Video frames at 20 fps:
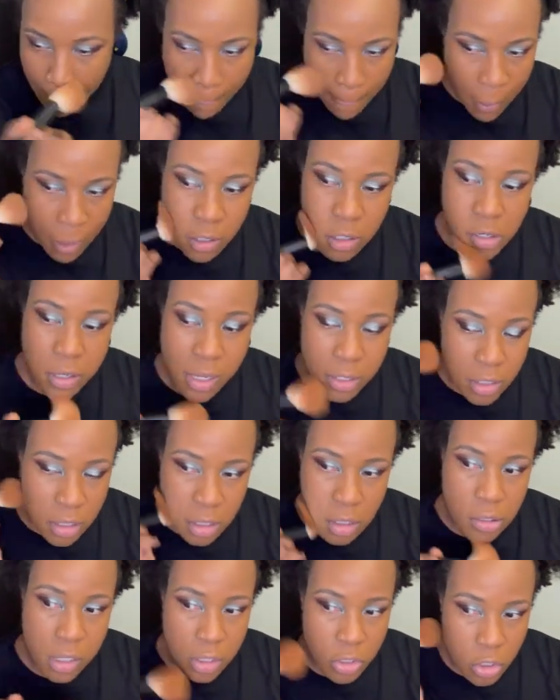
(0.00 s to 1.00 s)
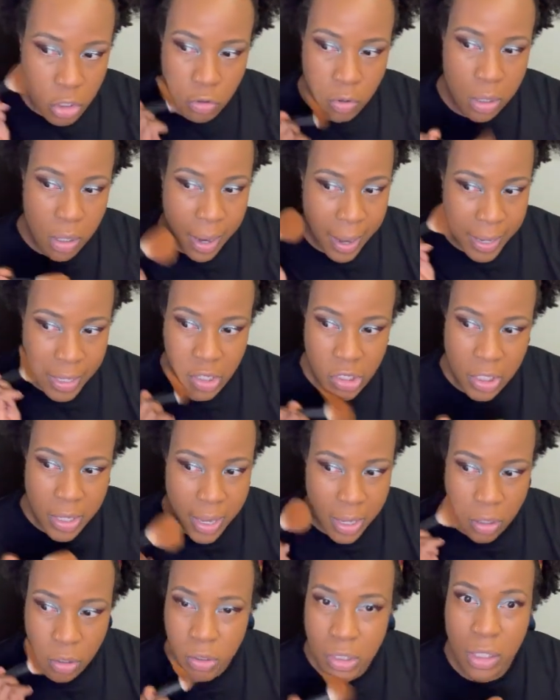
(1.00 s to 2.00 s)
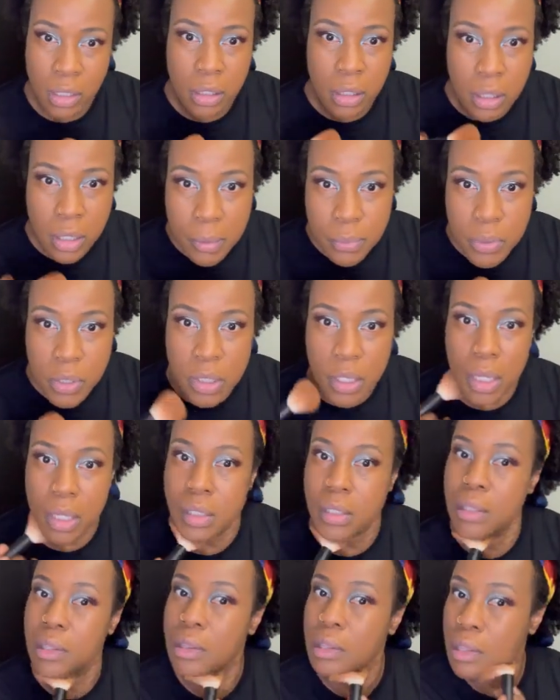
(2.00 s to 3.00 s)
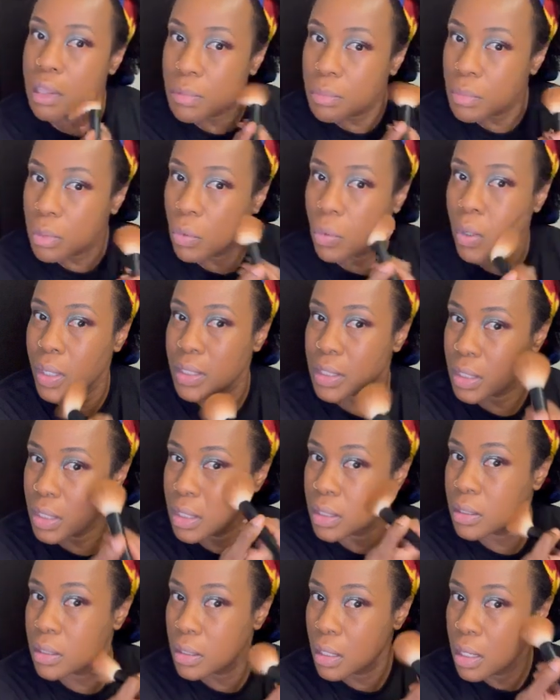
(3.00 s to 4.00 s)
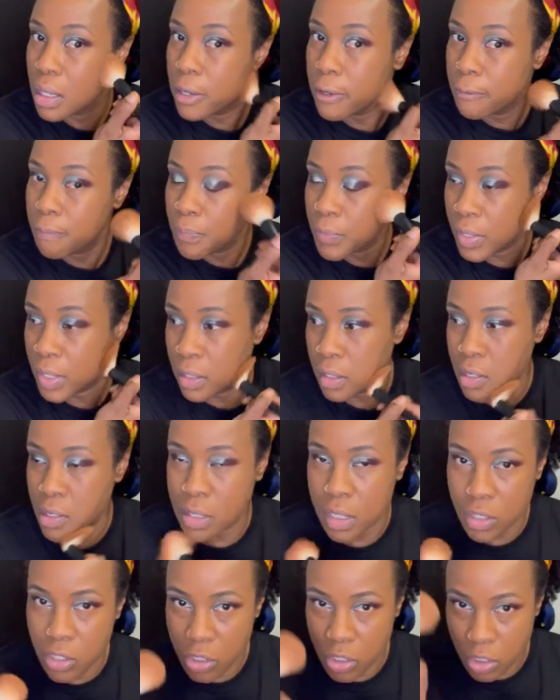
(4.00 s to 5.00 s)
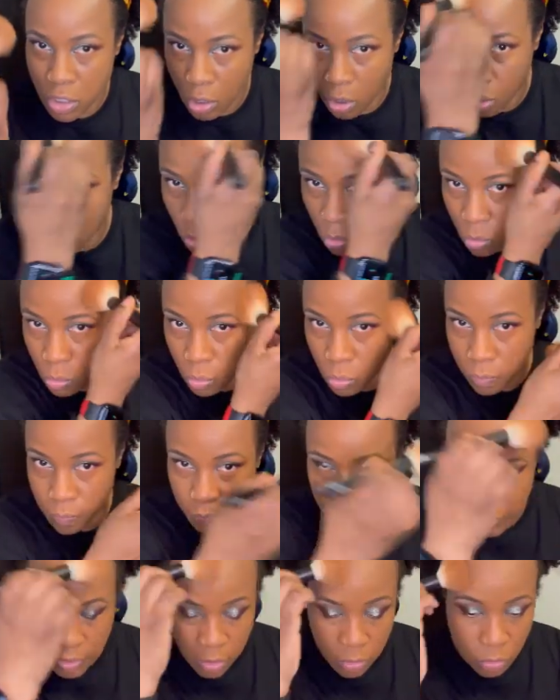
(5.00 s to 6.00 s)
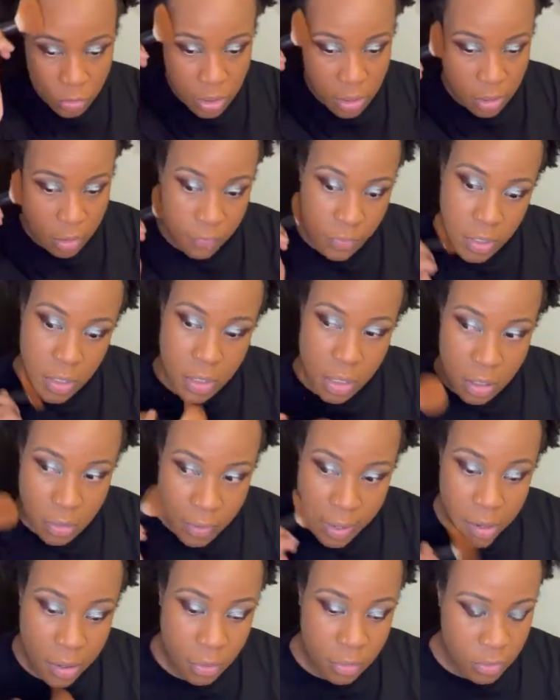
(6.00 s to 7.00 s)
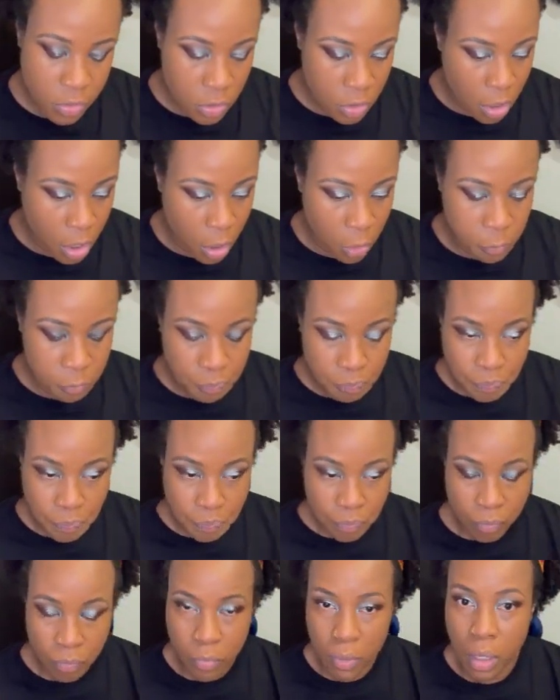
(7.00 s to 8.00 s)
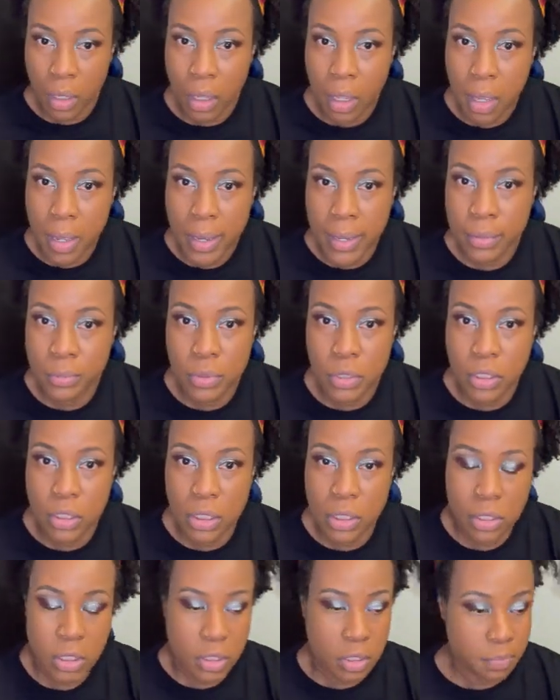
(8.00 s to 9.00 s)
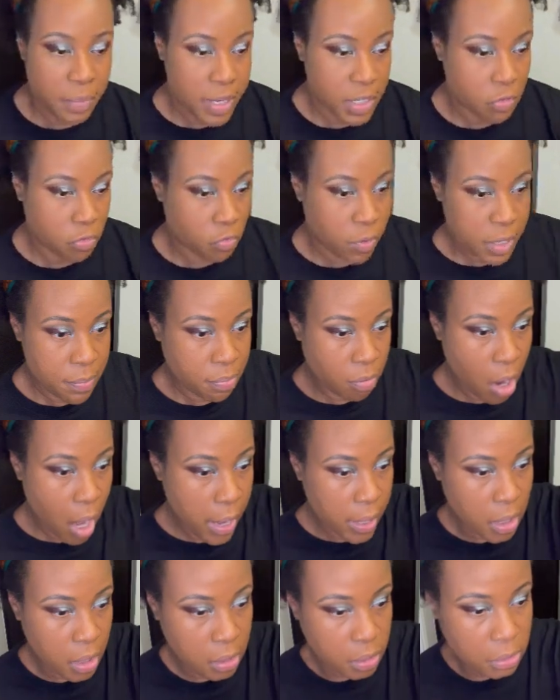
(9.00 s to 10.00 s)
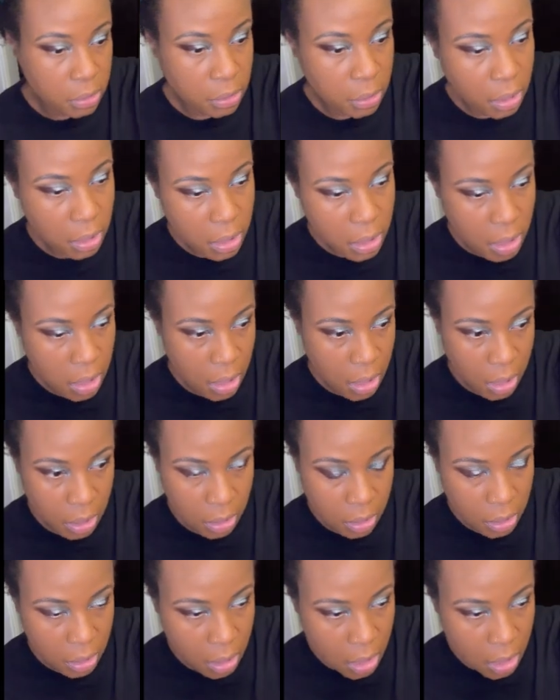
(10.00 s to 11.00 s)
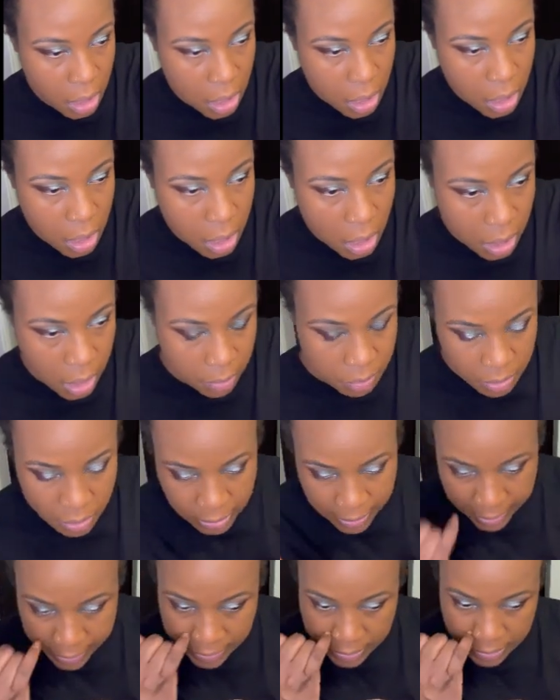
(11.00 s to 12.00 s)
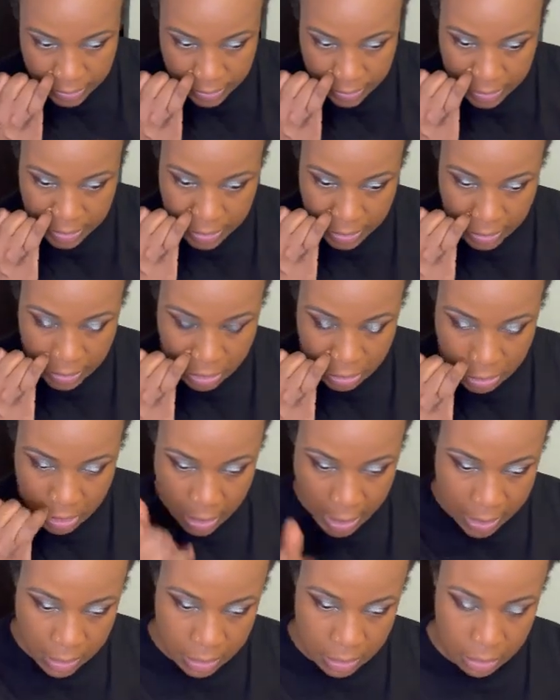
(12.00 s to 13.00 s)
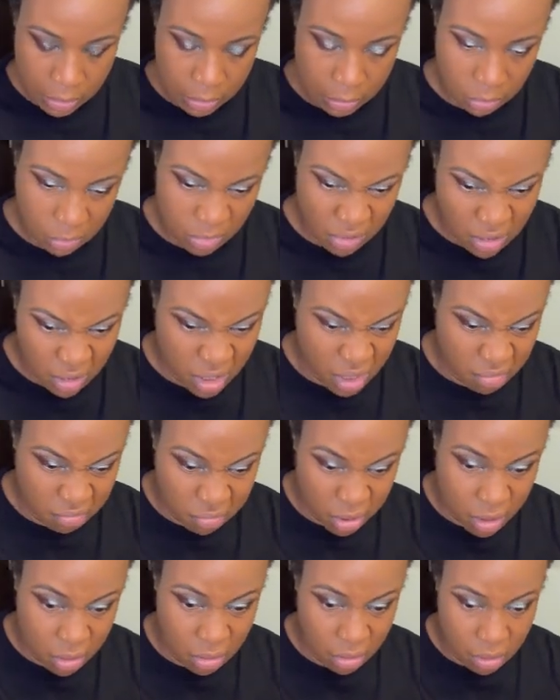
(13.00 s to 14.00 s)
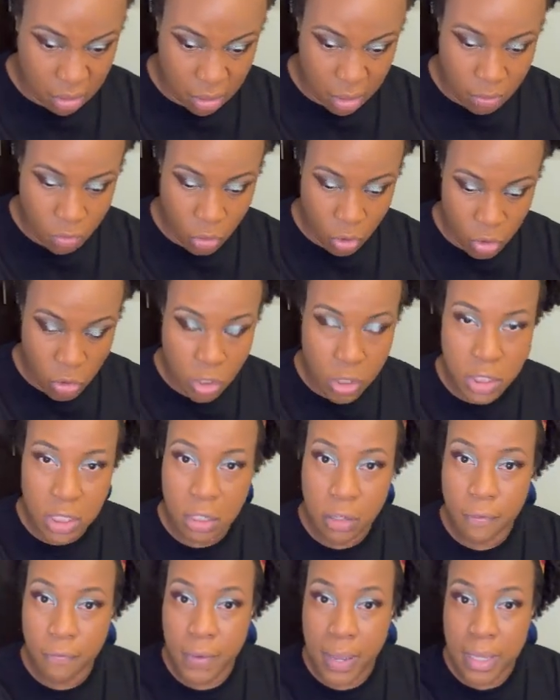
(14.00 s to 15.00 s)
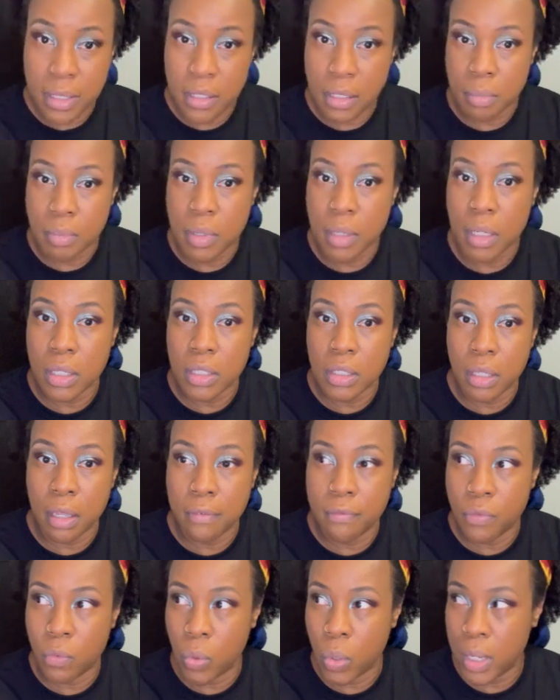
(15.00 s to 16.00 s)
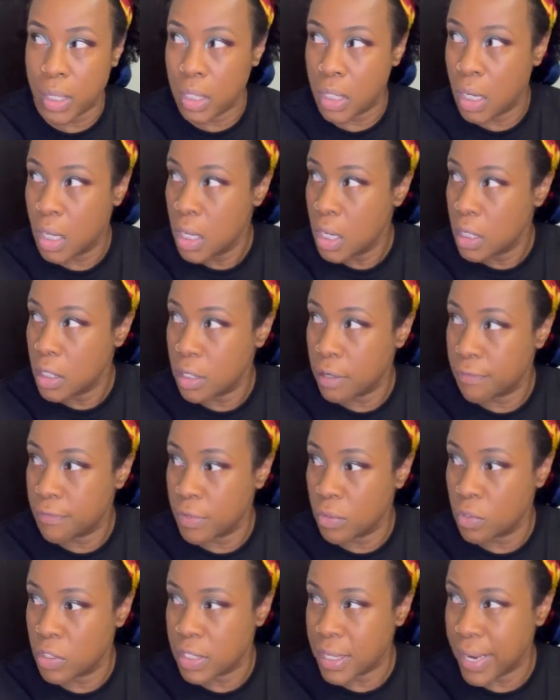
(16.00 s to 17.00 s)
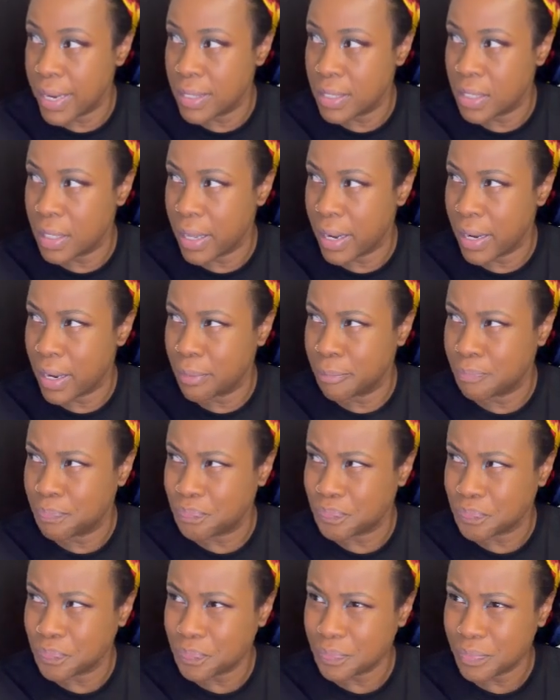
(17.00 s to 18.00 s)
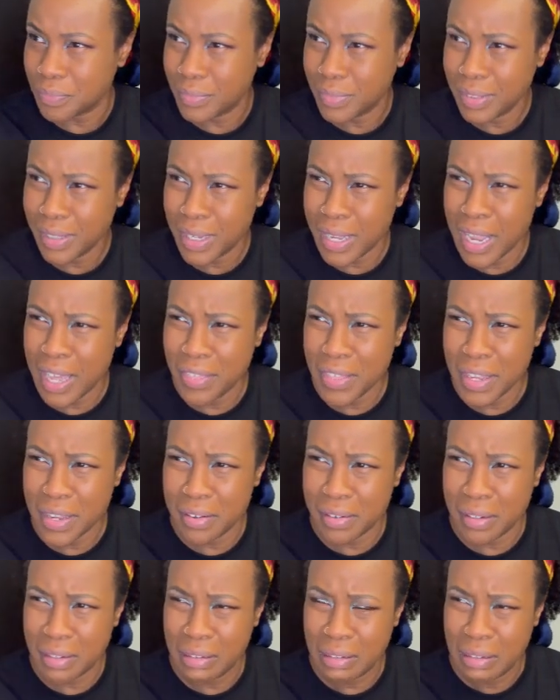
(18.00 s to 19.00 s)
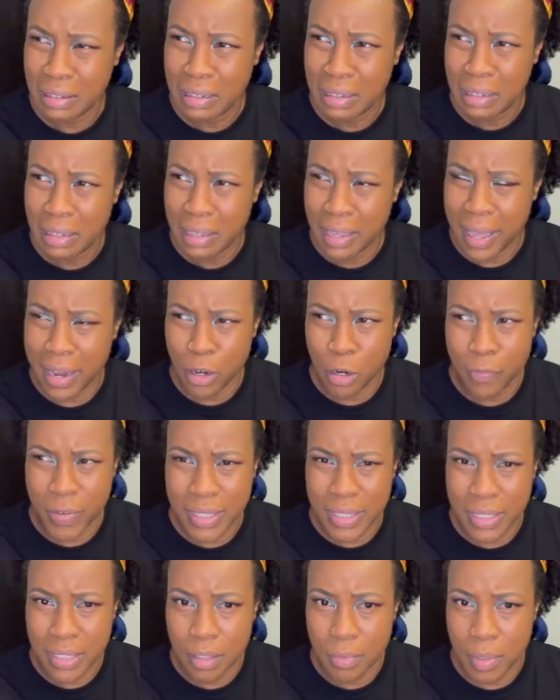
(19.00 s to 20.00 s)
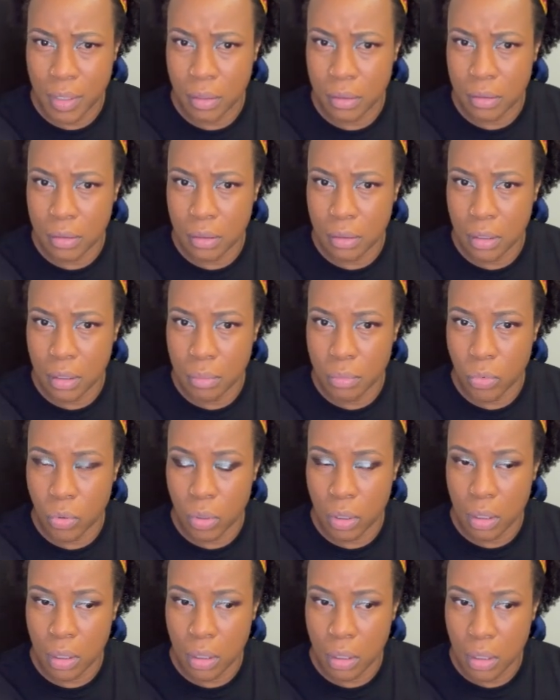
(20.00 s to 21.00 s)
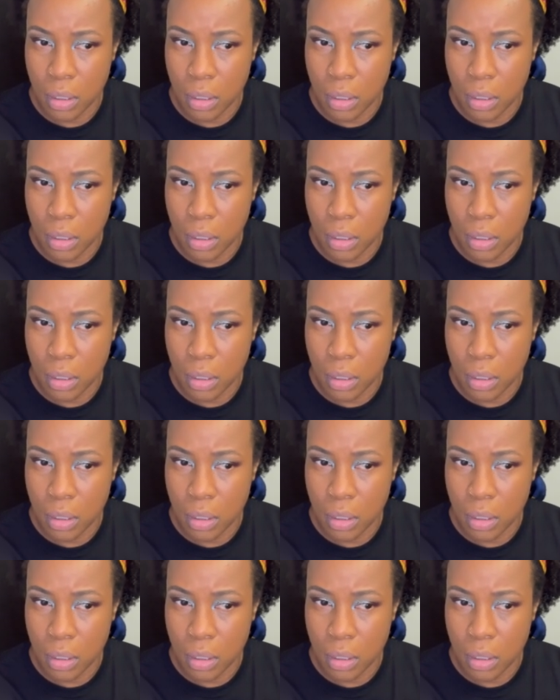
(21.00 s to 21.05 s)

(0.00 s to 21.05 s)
she has such great eyeshadows and lipsticks and lip glosses. And then just the whole inclusivity of how, you know, she just makes great products. And I'm sad to see that they're not really in business anymore. You can still find some of their stuff on different sites. Like, I don't know if I see them in Ulta anymore.